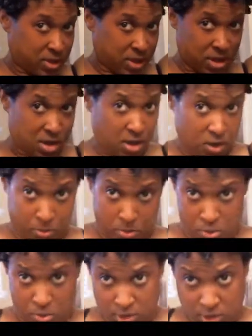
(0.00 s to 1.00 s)
And I just
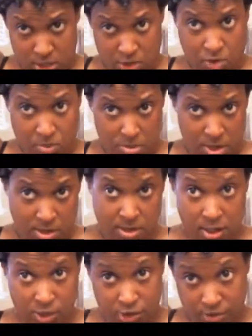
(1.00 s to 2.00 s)
pull section by
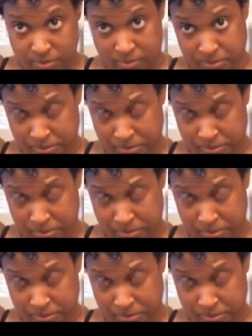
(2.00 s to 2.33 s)
section.